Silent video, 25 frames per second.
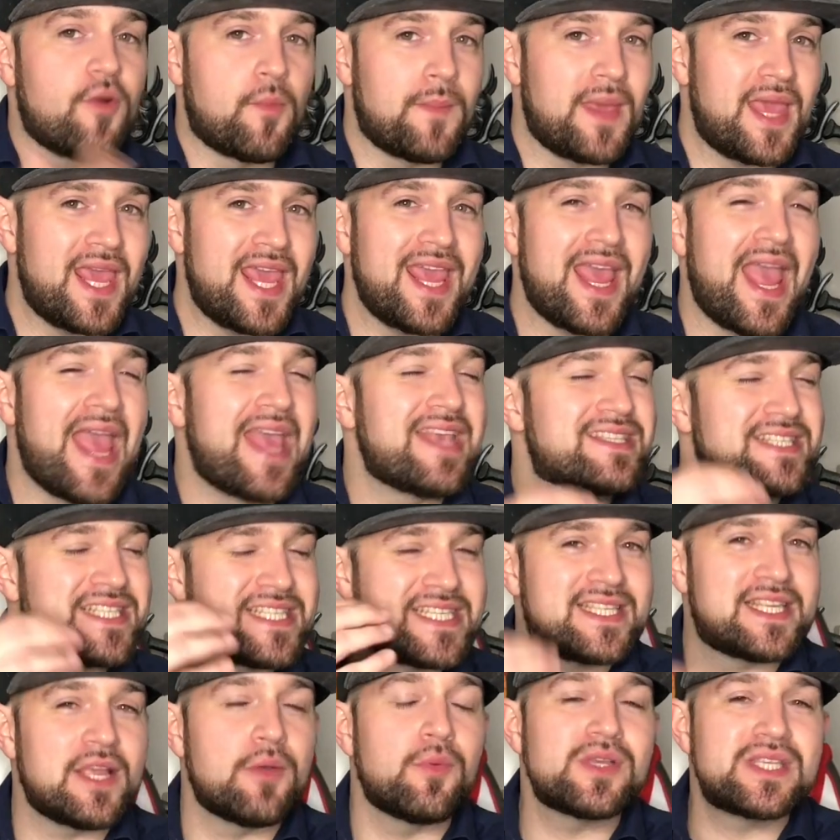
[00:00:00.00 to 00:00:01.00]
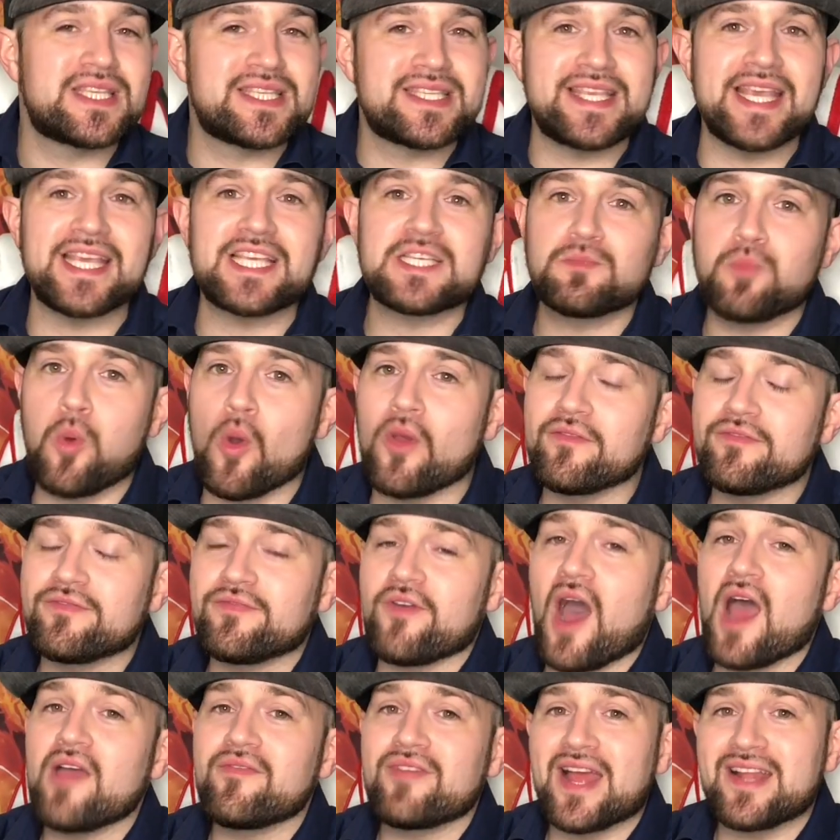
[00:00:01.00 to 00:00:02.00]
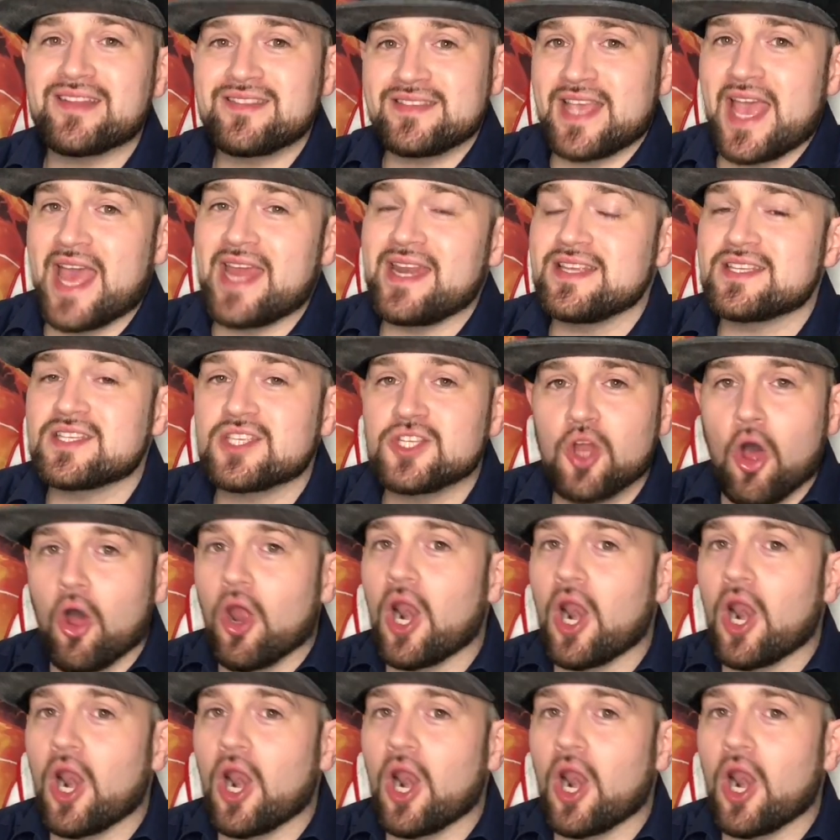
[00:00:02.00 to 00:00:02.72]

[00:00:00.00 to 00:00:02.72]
me, it's still a 6.5 out of 10. It's not